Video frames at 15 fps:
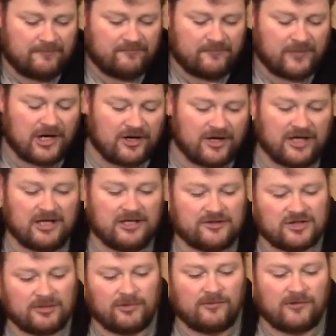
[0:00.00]
Parker Hale had
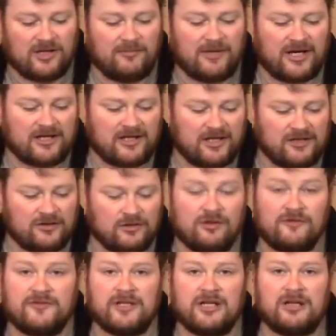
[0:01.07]
trouble a while back. I don't know
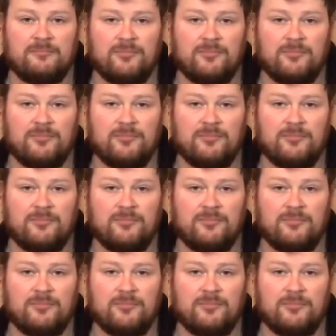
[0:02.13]
if they got